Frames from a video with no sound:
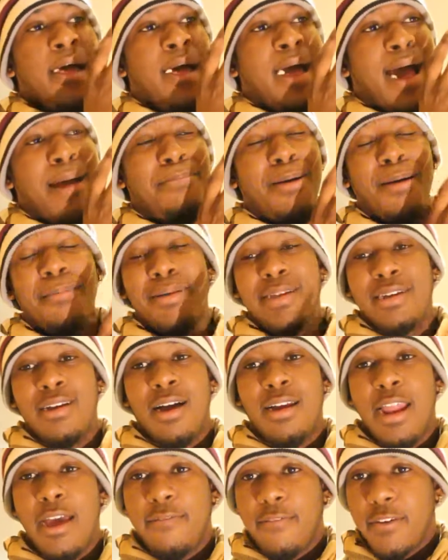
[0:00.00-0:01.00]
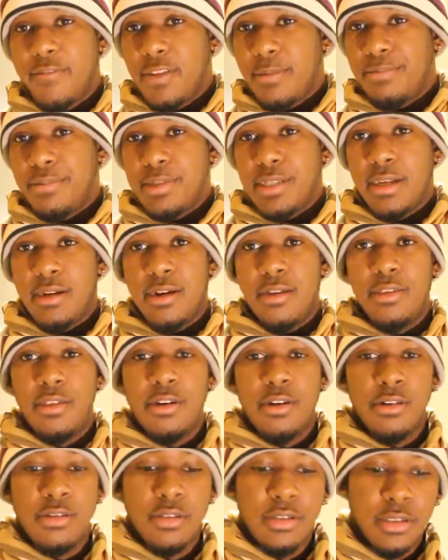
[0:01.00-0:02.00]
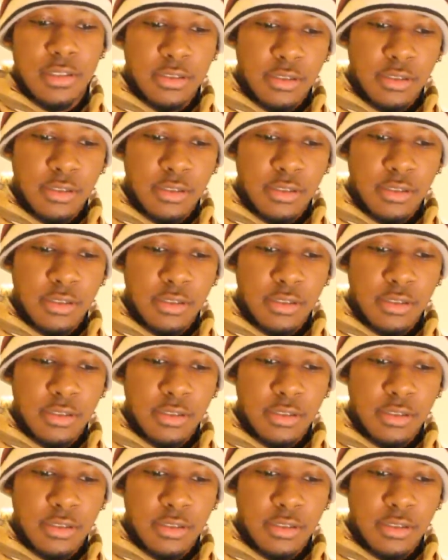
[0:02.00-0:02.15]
I probably got like 50% on those.